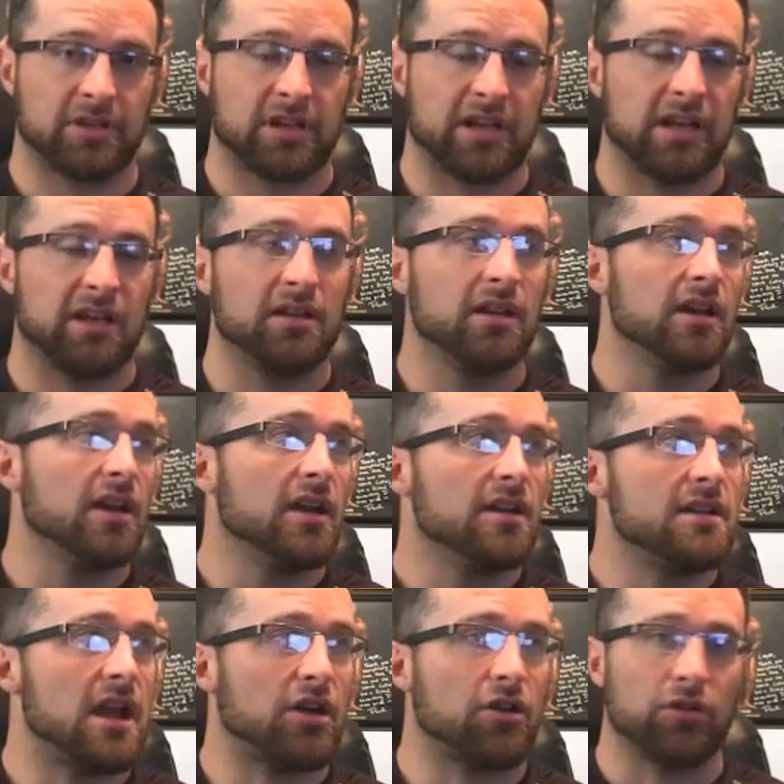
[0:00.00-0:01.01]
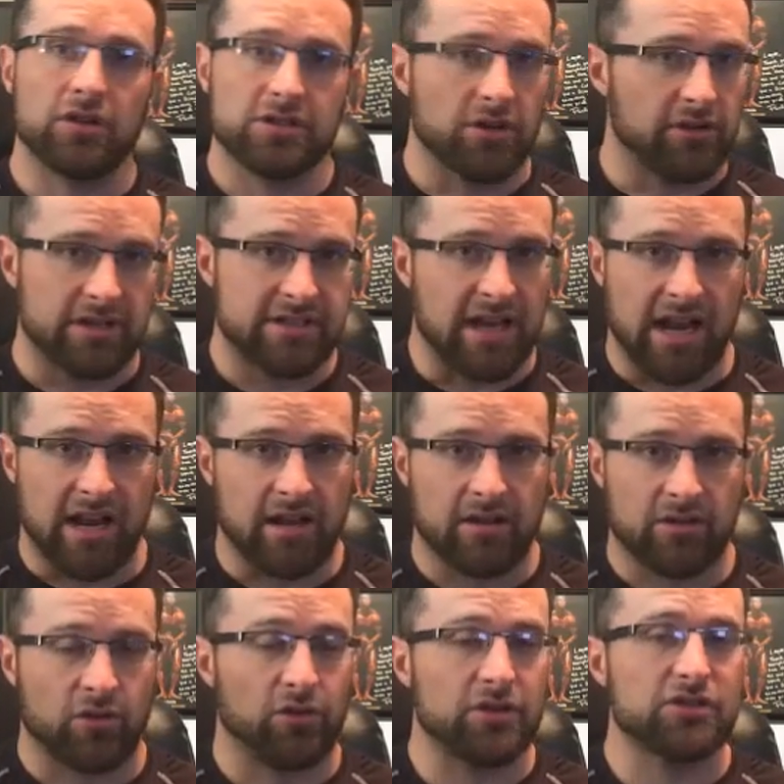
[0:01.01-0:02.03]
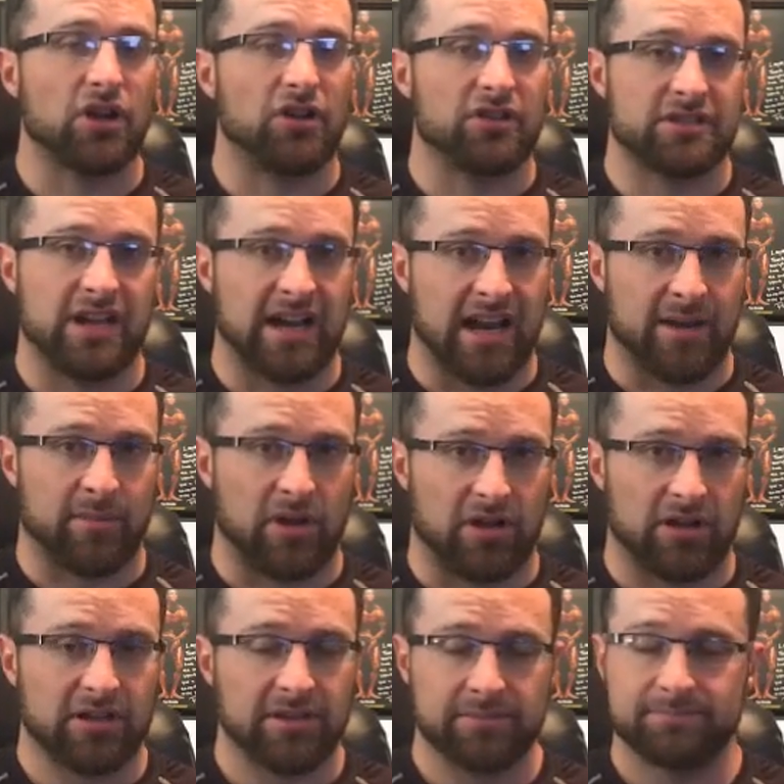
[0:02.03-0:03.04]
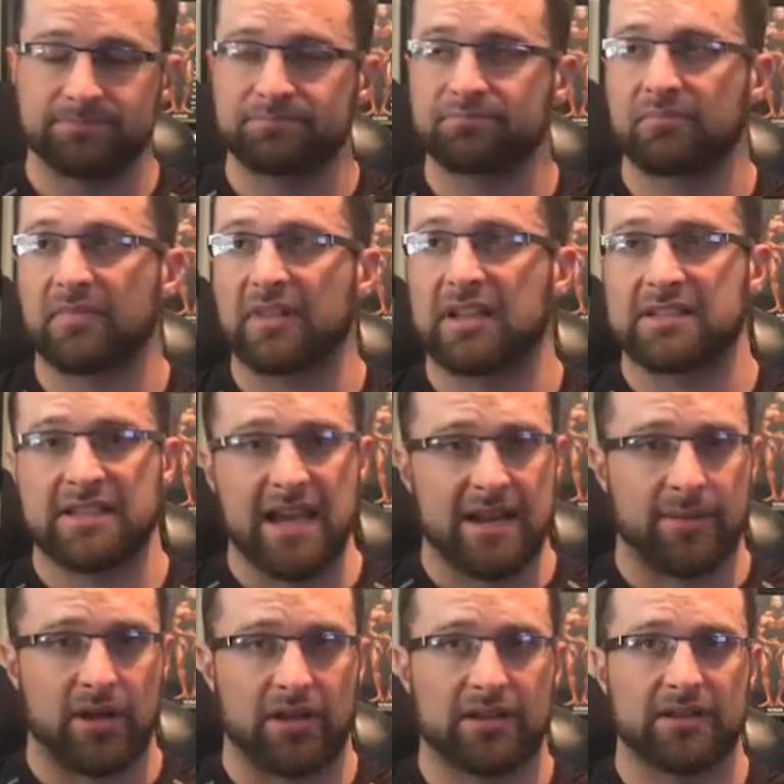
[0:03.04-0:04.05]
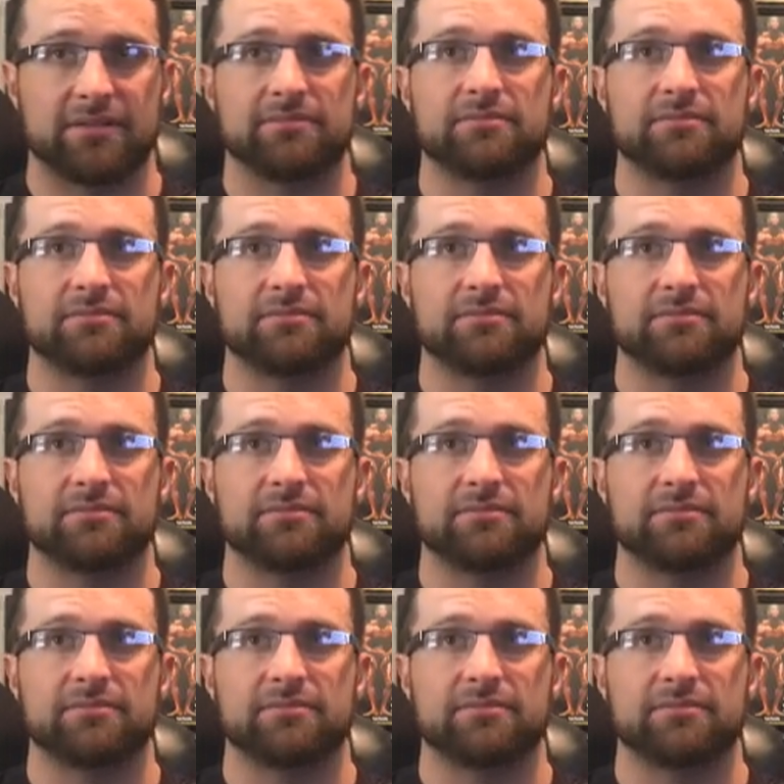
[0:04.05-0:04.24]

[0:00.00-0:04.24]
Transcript: Okay. Now cortisol is not anabolic; it's catabolic.